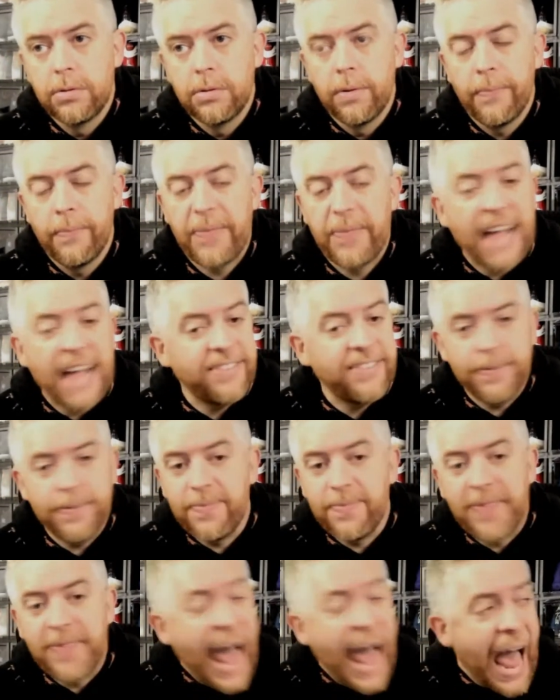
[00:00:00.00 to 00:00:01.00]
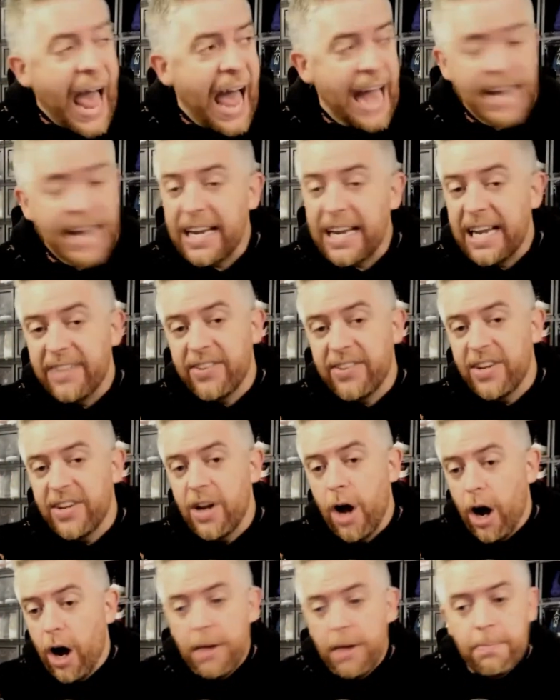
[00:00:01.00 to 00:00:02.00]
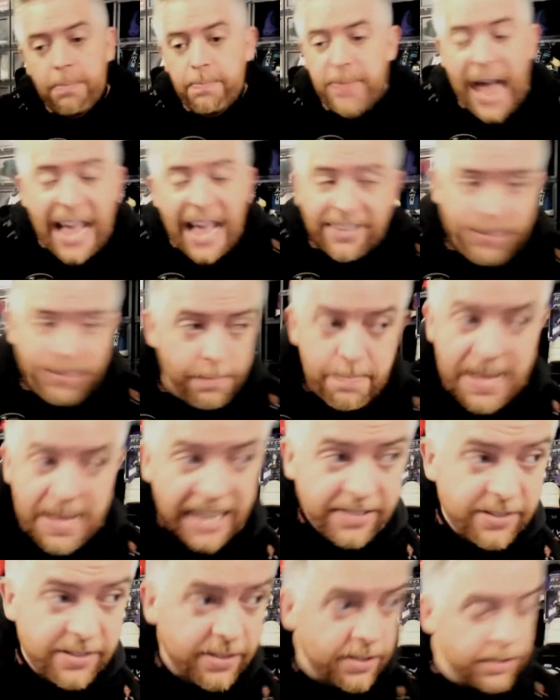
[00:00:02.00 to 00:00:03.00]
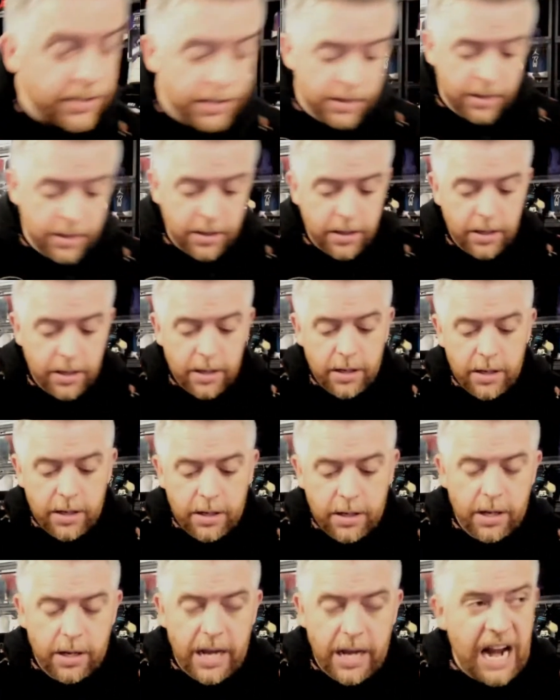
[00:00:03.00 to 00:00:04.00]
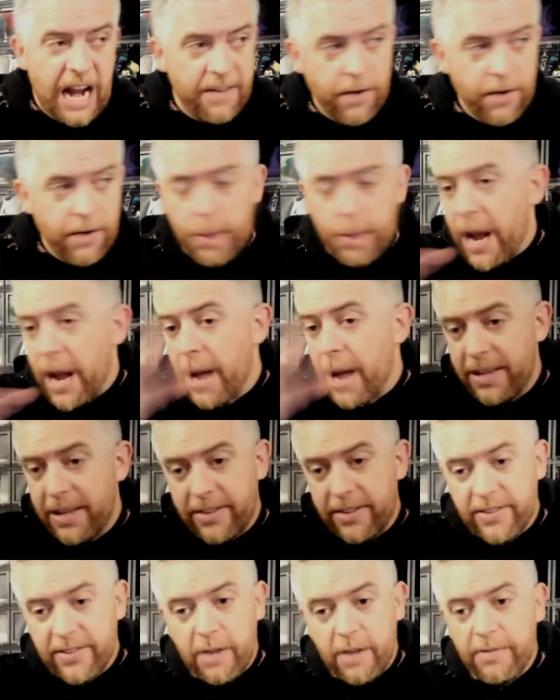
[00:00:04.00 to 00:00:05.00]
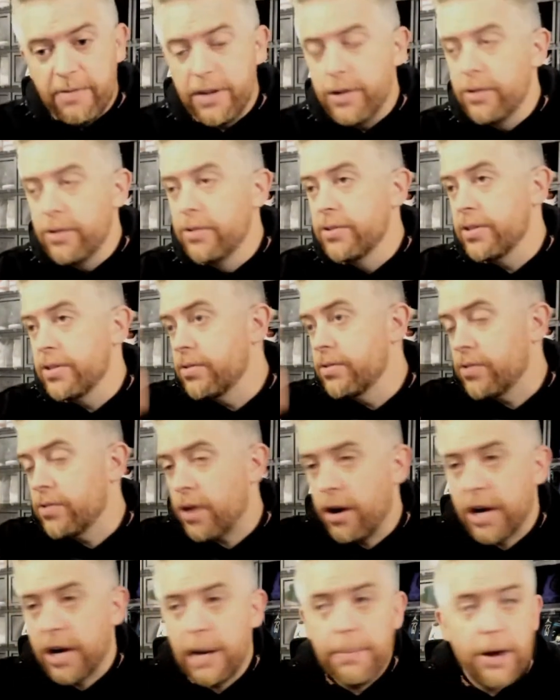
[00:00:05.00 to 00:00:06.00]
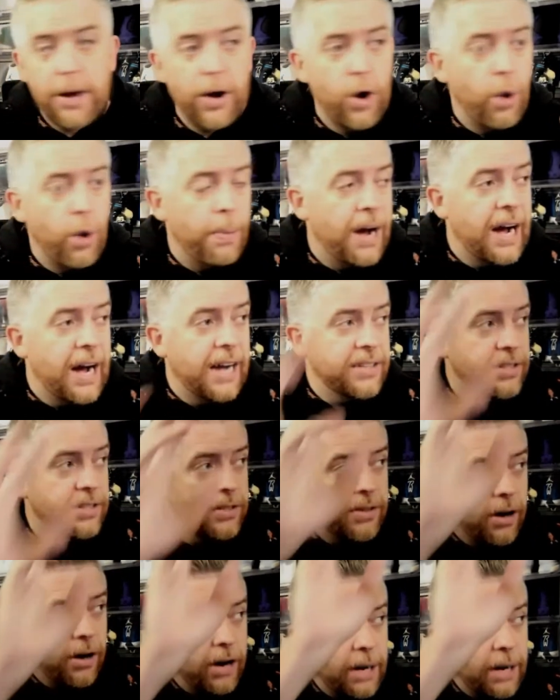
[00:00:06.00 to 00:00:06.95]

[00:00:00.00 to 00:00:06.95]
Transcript: That's a miss. And I've heard Bobby's interviews and talking about Omos and talking